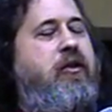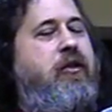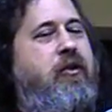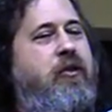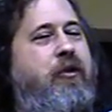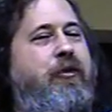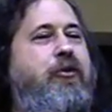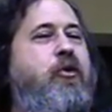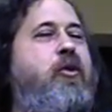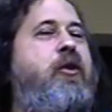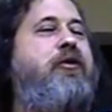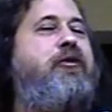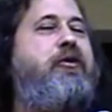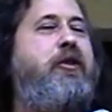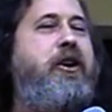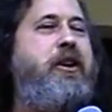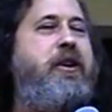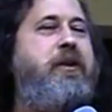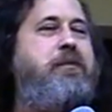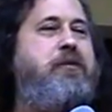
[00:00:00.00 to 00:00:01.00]
the 4
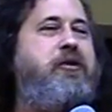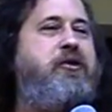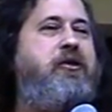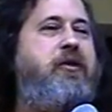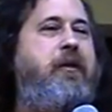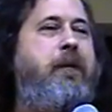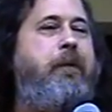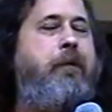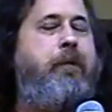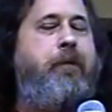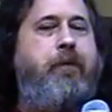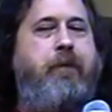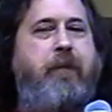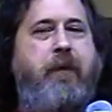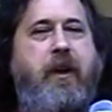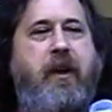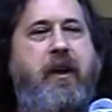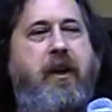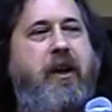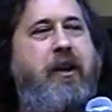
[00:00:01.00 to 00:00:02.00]
freedoms.
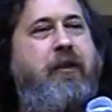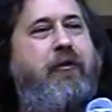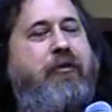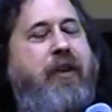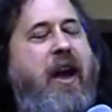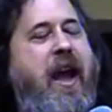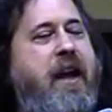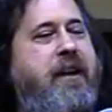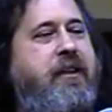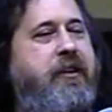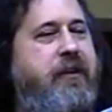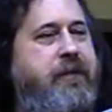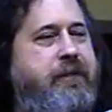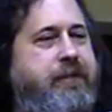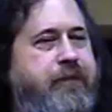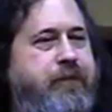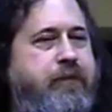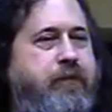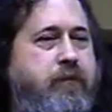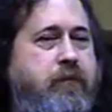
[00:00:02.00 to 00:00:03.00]
In fact,
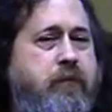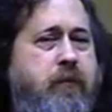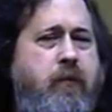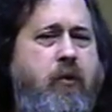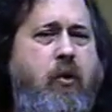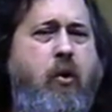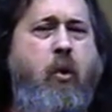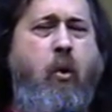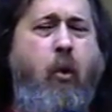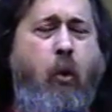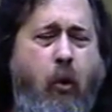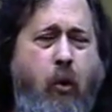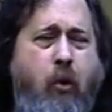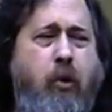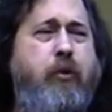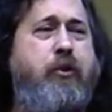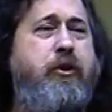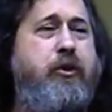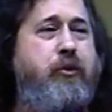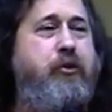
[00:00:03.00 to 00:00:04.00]

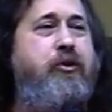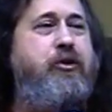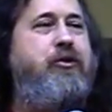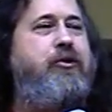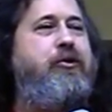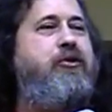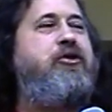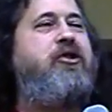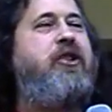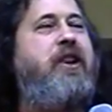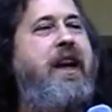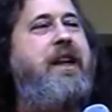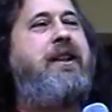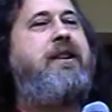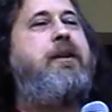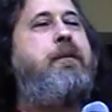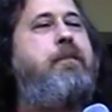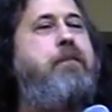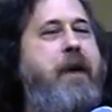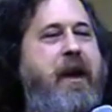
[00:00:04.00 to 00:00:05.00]
all users
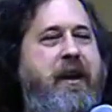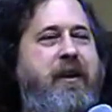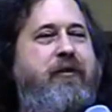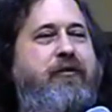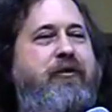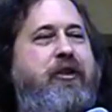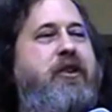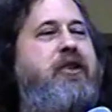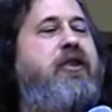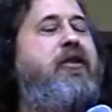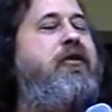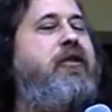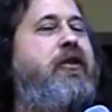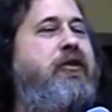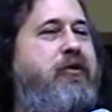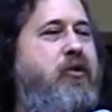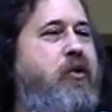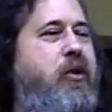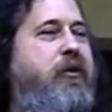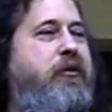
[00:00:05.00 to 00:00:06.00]
get the benefit of the
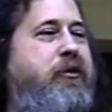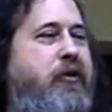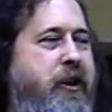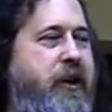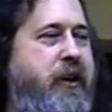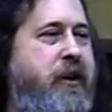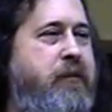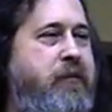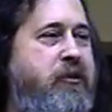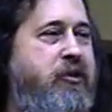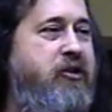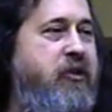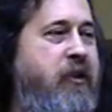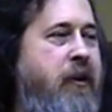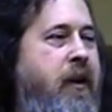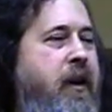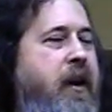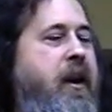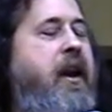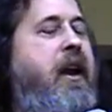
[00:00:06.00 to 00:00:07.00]
4
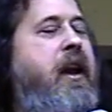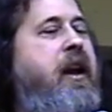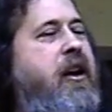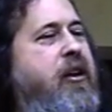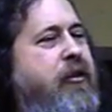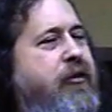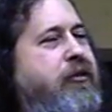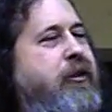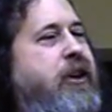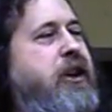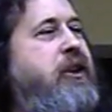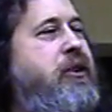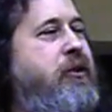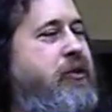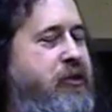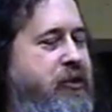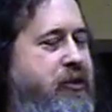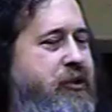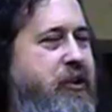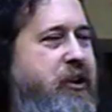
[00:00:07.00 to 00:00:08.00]
freedoms. Every
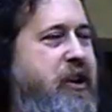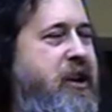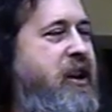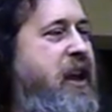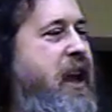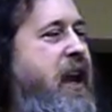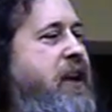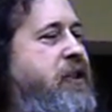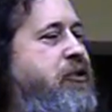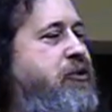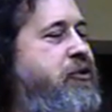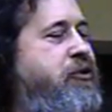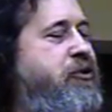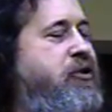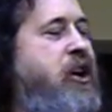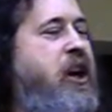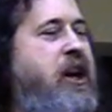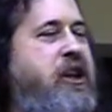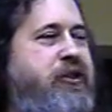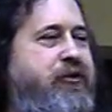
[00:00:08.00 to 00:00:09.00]
user can
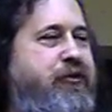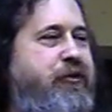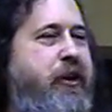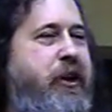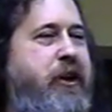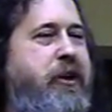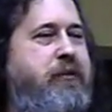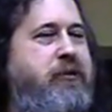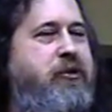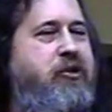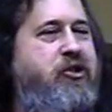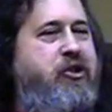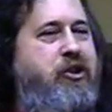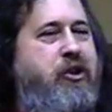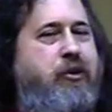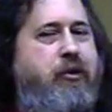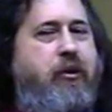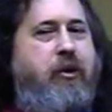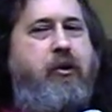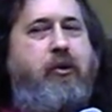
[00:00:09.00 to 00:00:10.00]
exercise freedoms
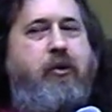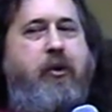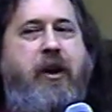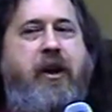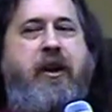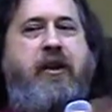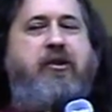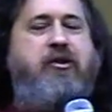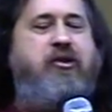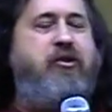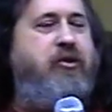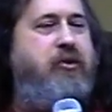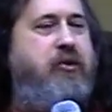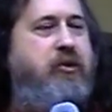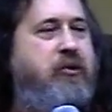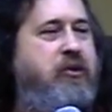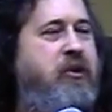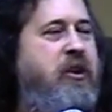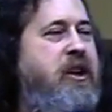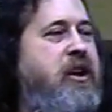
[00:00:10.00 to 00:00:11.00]
0 and
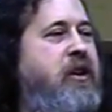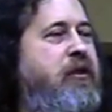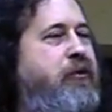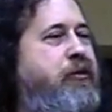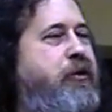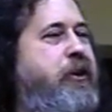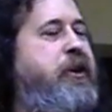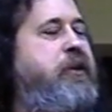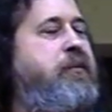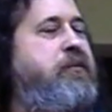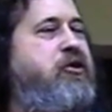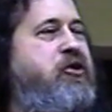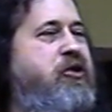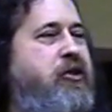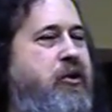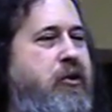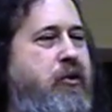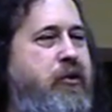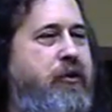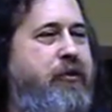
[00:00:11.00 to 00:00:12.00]
2. Freedom
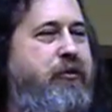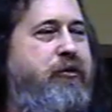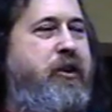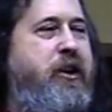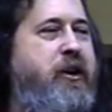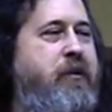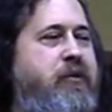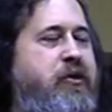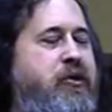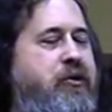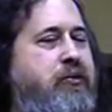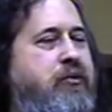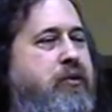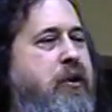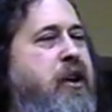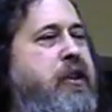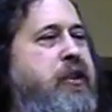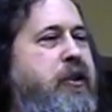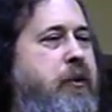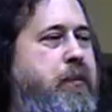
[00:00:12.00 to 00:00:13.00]
0, the freedom to
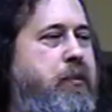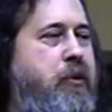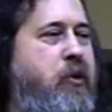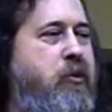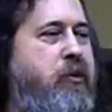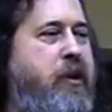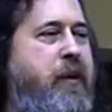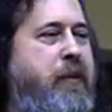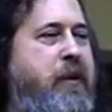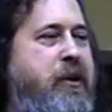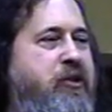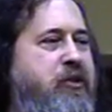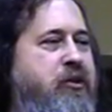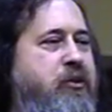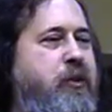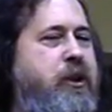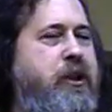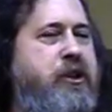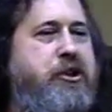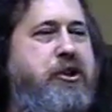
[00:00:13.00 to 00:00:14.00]
run the program as you
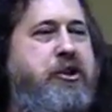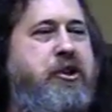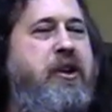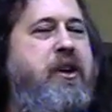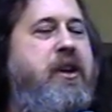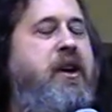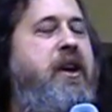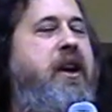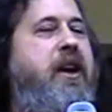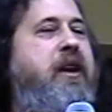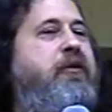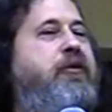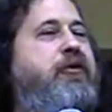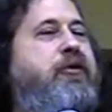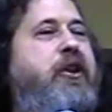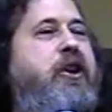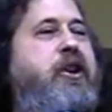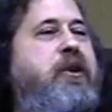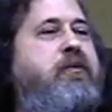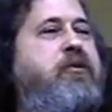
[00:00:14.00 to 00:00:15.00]
wish, and
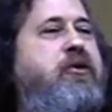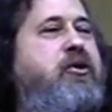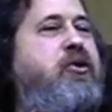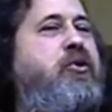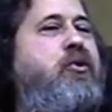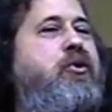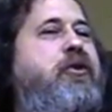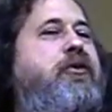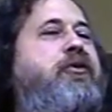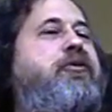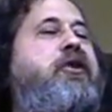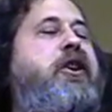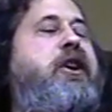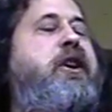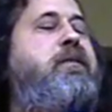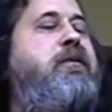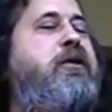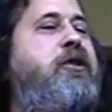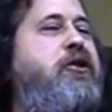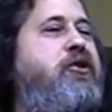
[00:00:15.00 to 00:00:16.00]
freedom 2, the
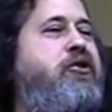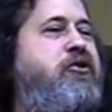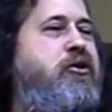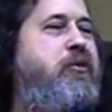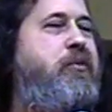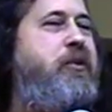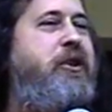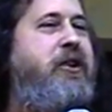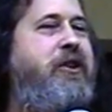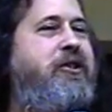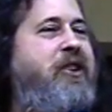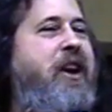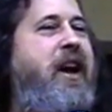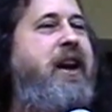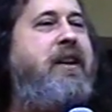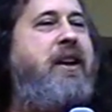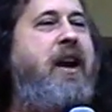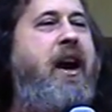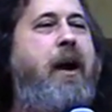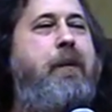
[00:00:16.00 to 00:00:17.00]
freedom to distribute
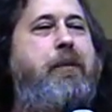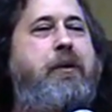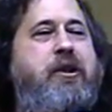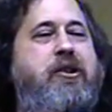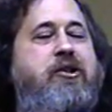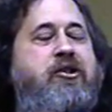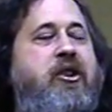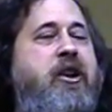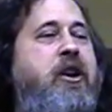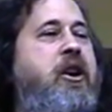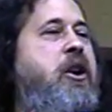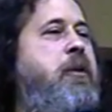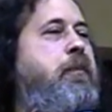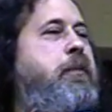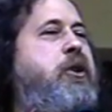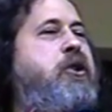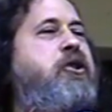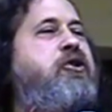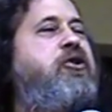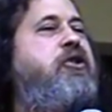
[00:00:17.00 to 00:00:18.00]
exact copies.
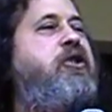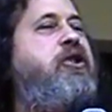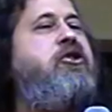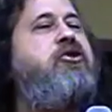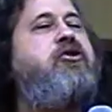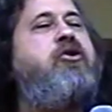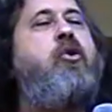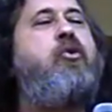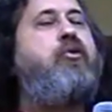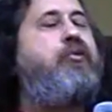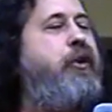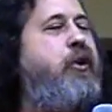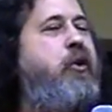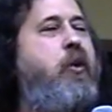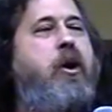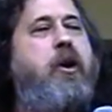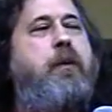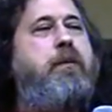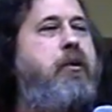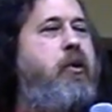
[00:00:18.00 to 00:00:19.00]
Because these don't
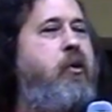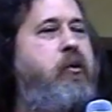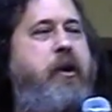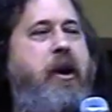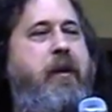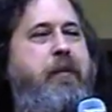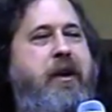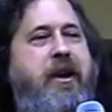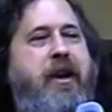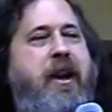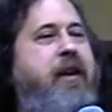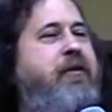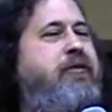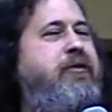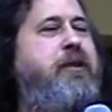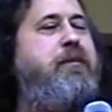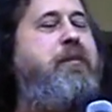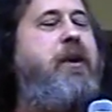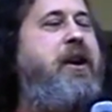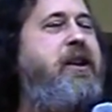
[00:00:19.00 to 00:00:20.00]
require programming.
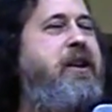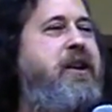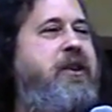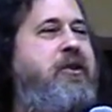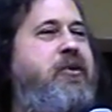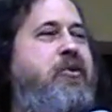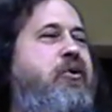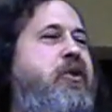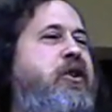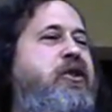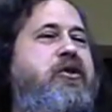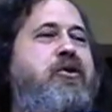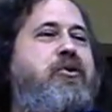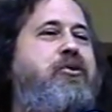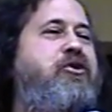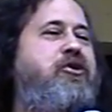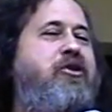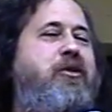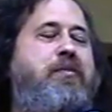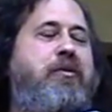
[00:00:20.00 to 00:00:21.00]
Everybody who can
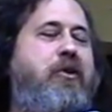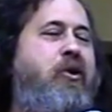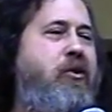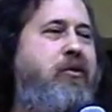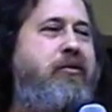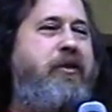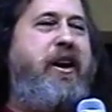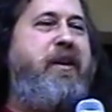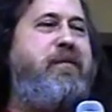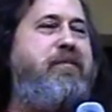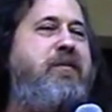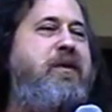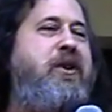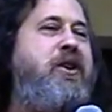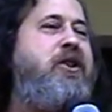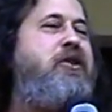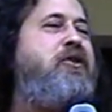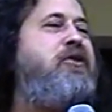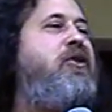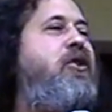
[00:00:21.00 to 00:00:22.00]
use the program
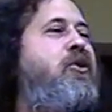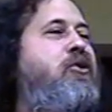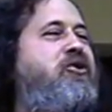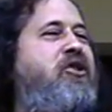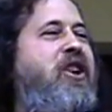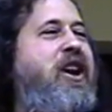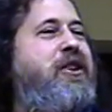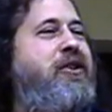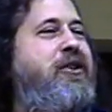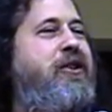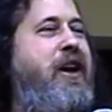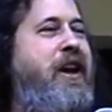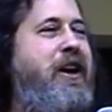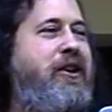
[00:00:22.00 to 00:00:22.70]
knows how to